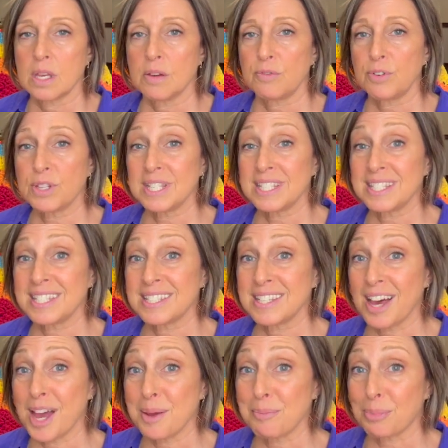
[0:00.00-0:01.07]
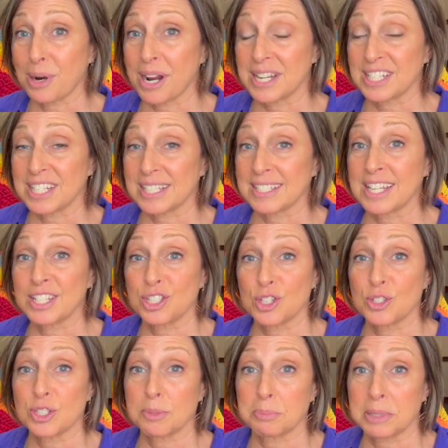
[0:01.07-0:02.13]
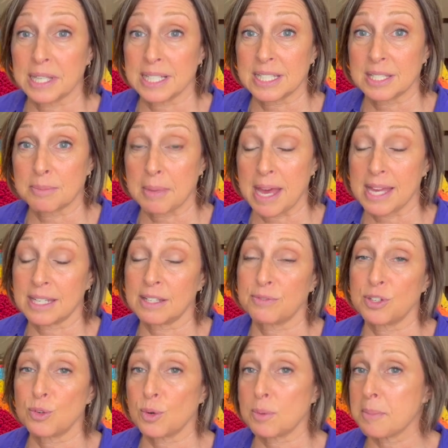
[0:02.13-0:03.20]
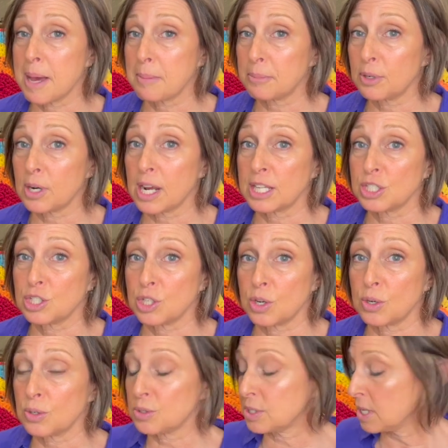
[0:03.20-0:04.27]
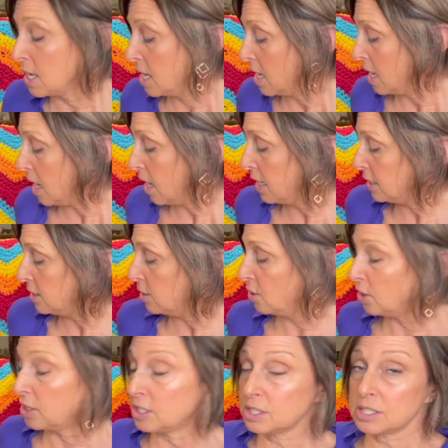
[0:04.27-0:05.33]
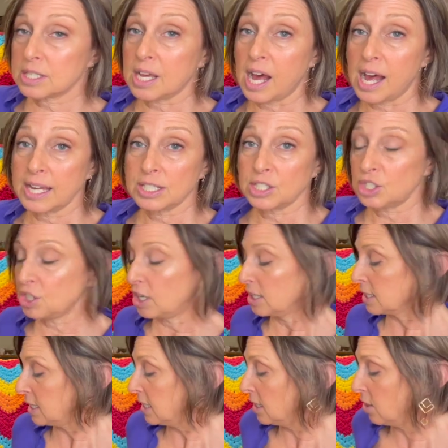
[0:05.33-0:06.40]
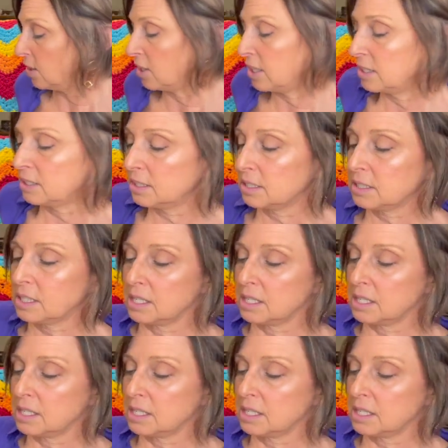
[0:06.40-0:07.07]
For this design project, I chose a placemat, and if you remember, I chose Ice Yarn's Cotton Chunky Yarn.